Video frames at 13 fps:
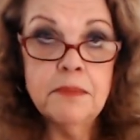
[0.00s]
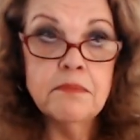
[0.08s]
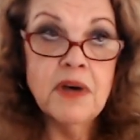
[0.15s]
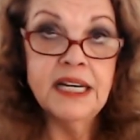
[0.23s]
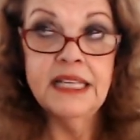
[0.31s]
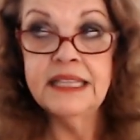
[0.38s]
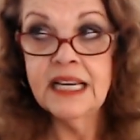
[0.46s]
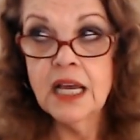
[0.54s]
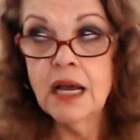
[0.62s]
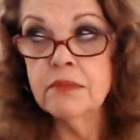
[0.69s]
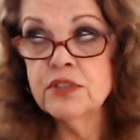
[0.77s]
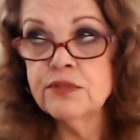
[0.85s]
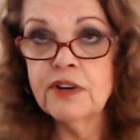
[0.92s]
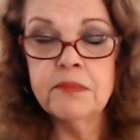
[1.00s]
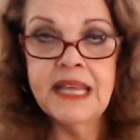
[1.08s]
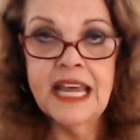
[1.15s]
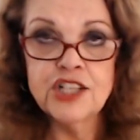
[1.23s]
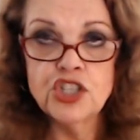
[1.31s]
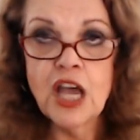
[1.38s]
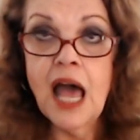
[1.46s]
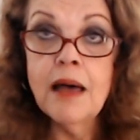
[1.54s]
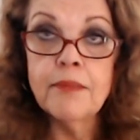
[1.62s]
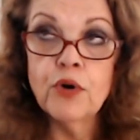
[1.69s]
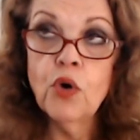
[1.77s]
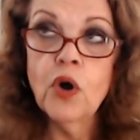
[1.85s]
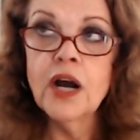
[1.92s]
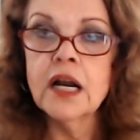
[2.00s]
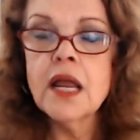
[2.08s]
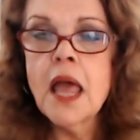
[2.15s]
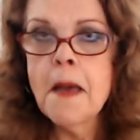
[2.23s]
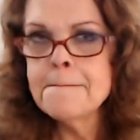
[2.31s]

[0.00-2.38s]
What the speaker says: money that comes from that job or